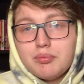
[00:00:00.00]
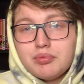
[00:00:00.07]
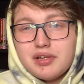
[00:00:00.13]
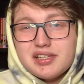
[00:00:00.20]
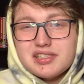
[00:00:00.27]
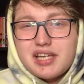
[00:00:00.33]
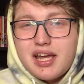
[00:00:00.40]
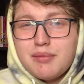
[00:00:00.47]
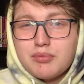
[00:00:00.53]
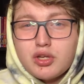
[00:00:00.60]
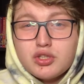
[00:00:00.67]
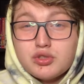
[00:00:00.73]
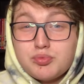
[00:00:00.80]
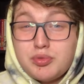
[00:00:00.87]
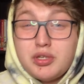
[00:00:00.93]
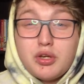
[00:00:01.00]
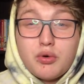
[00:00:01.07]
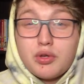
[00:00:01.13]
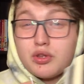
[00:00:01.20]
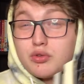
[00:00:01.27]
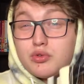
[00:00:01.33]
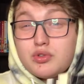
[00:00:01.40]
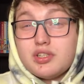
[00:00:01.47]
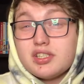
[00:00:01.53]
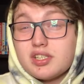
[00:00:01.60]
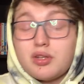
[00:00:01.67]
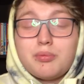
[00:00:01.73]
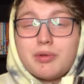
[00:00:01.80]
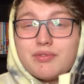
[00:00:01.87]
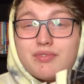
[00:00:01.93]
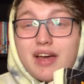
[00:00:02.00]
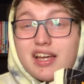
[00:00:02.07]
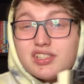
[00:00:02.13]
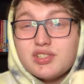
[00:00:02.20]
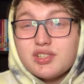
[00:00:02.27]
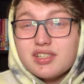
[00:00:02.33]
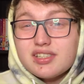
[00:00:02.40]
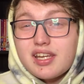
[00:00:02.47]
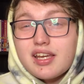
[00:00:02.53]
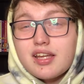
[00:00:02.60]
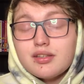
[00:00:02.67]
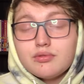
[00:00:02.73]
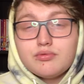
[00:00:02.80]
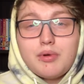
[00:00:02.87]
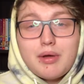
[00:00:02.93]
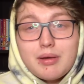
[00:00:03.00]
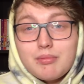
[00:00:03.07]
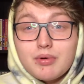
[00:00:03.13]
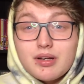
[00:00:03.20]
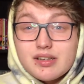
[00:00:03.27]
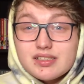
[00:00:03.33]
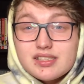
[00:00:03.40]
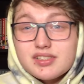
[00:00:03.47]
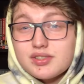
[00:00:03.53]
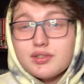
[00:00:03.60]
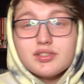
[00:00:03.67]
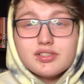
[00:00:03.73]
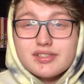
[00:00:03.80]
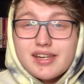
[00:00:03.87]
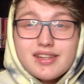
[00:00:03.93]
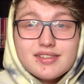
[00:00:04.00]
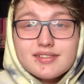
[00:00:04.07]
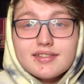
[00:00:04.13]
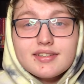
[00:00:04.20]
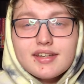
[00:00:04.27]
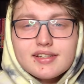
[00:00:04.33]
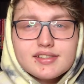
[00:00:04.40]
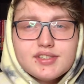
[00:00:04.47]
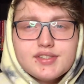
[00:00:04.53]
Plus, I'm going to be going through these a little bit faster because I got them from my unboxing. So, let's just get on to the next